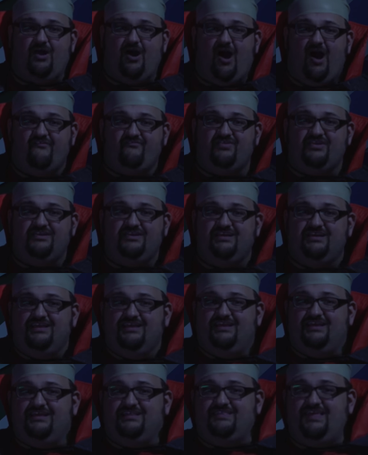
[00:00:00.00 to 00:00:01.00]
Often,
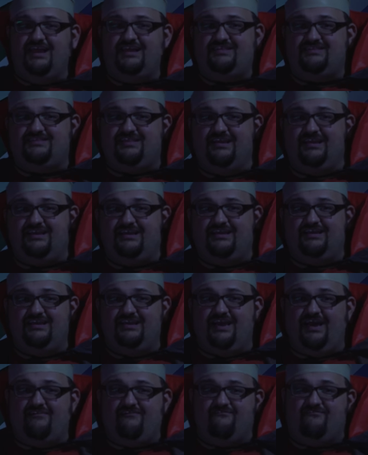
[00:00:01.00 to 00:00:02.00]
they'd think
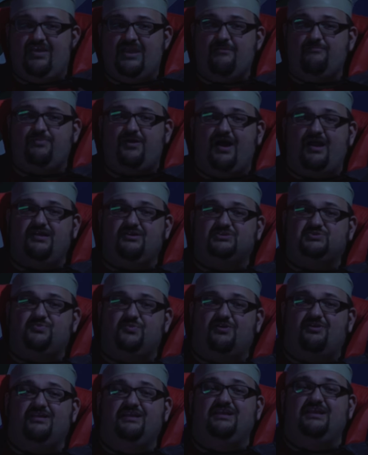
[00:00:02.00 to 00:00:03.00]
vampires
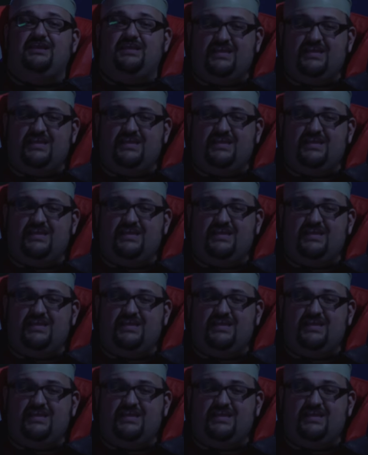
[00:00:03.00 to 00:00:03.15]
were an